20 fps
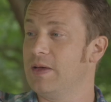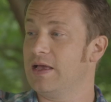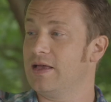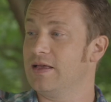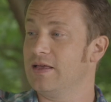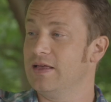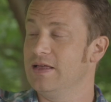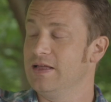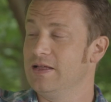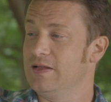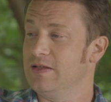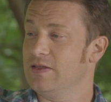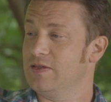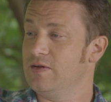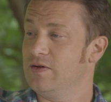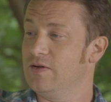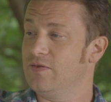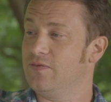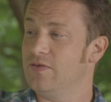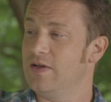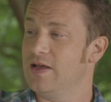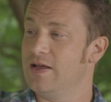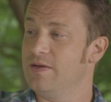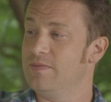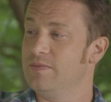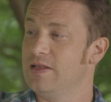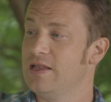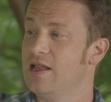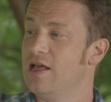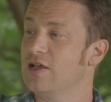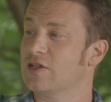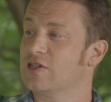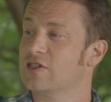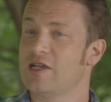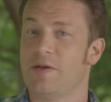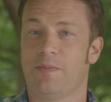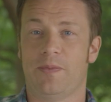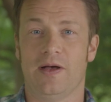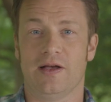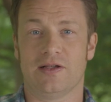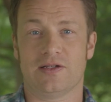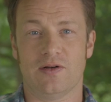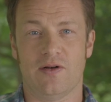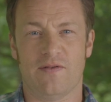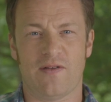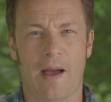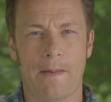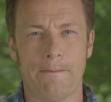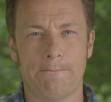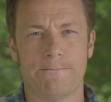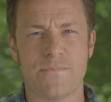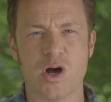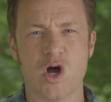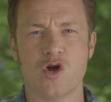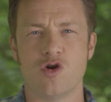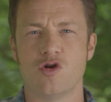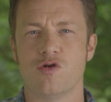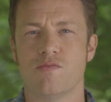big sort of Last Supper, sort of like boom.